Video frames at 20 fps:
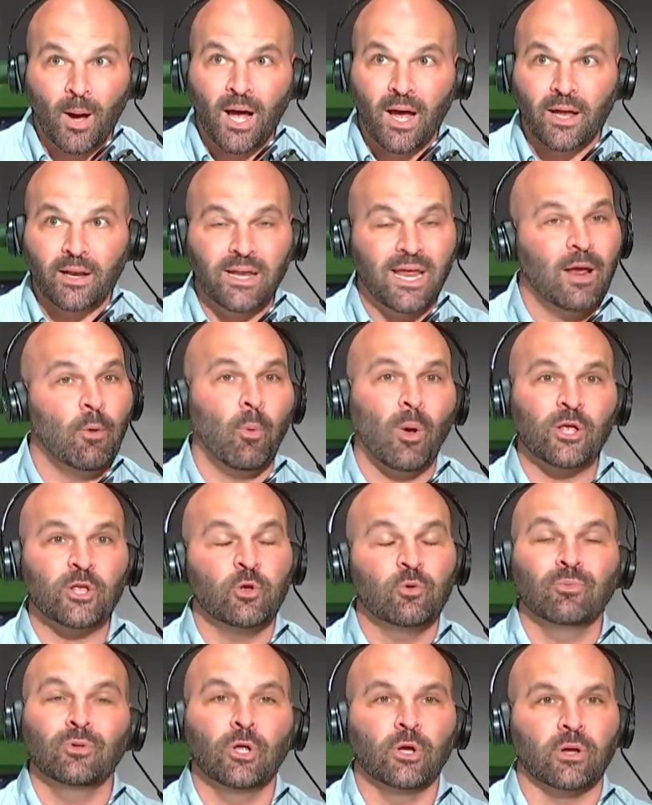But, and while
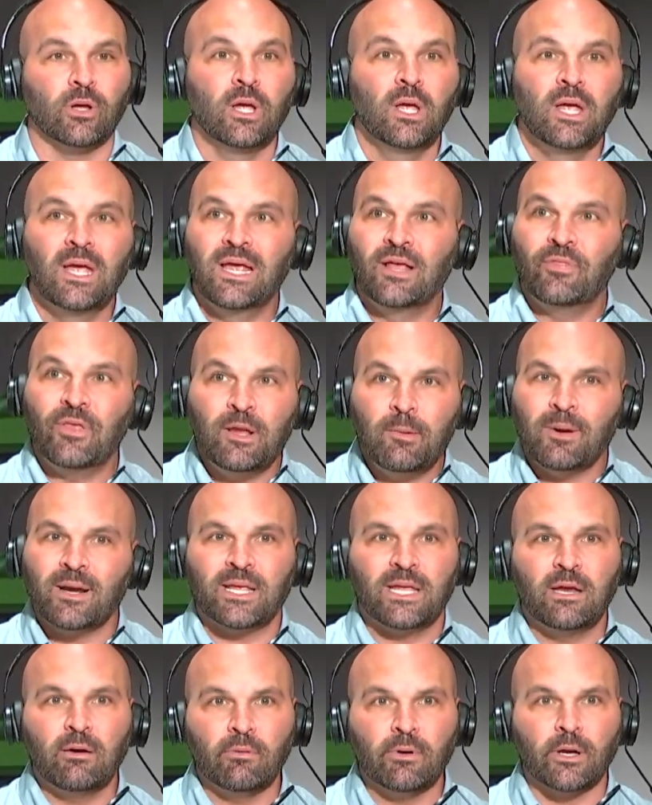you look, think about
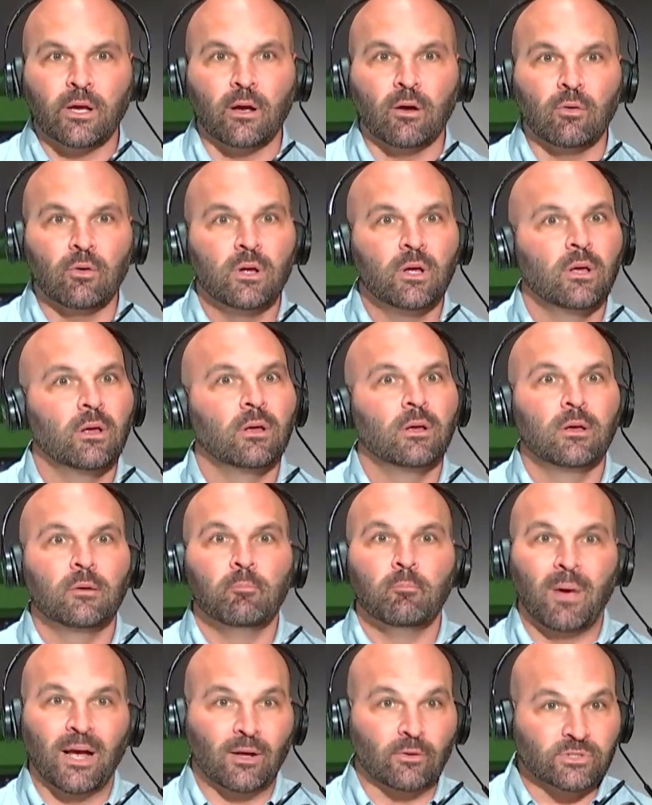a year ago,
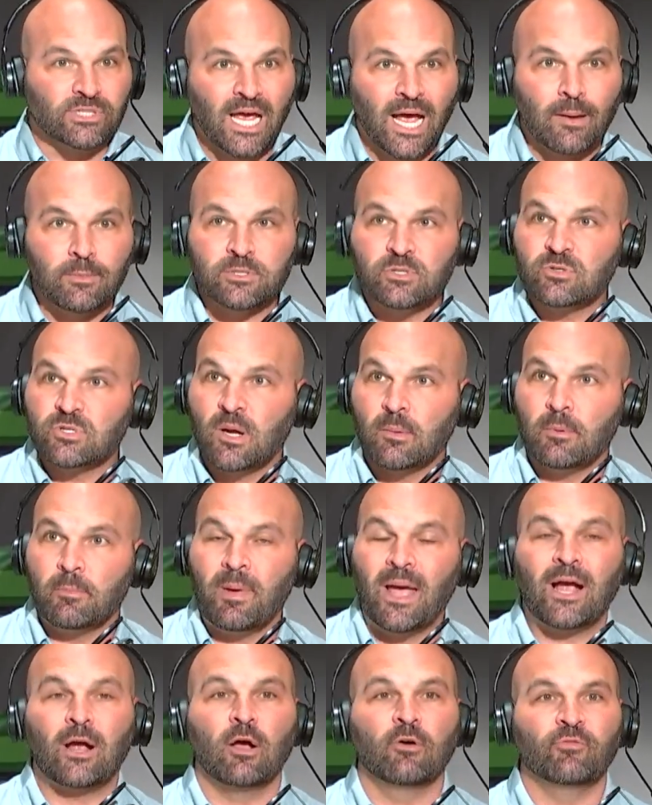Michael Thomas was coming
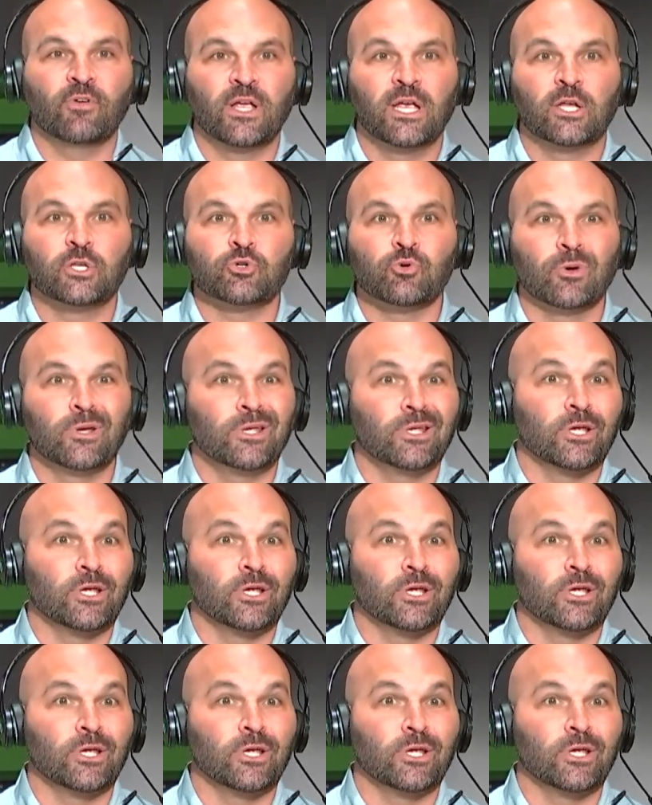back off an injury.